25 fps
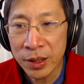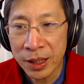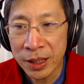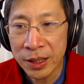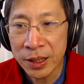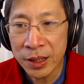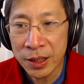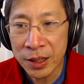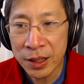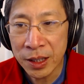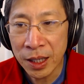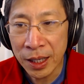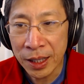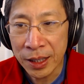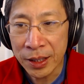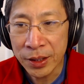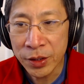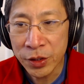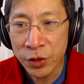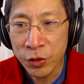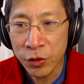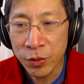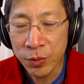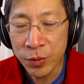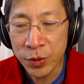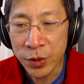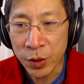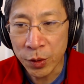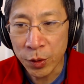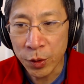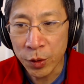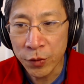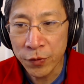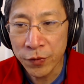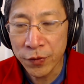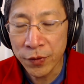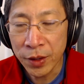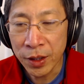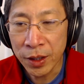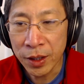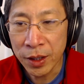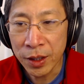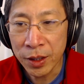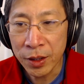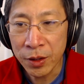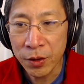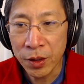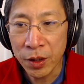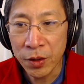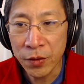designed to observe
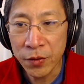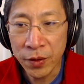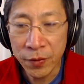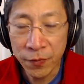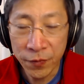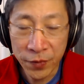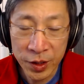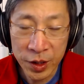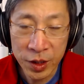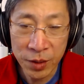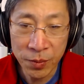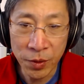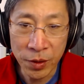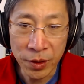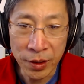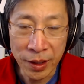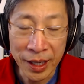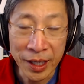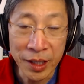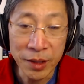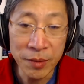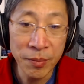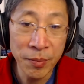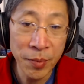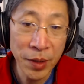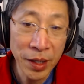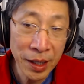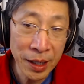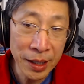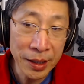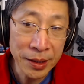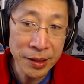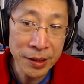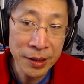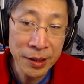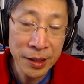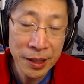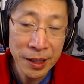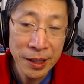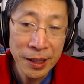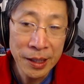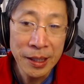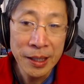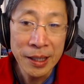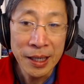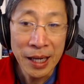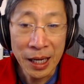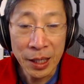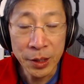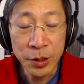visible light, but
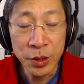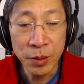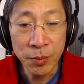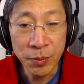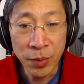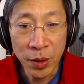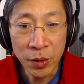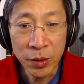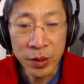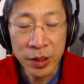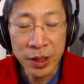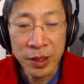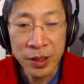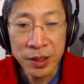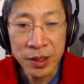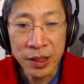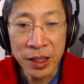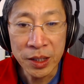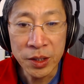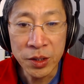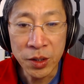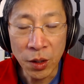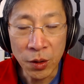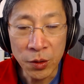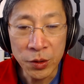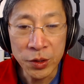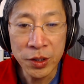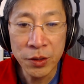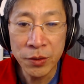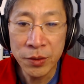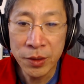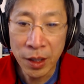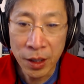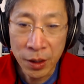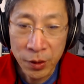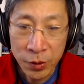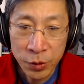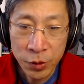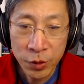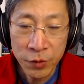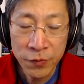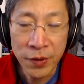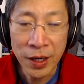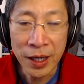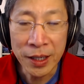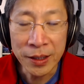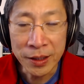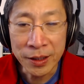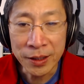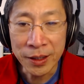as a bonus, it's also an
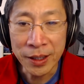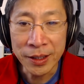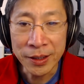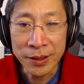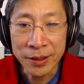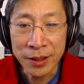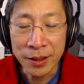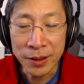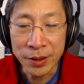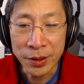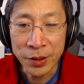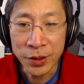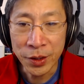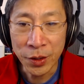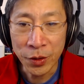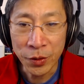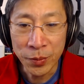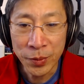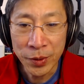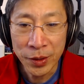ultraviolet light telescope.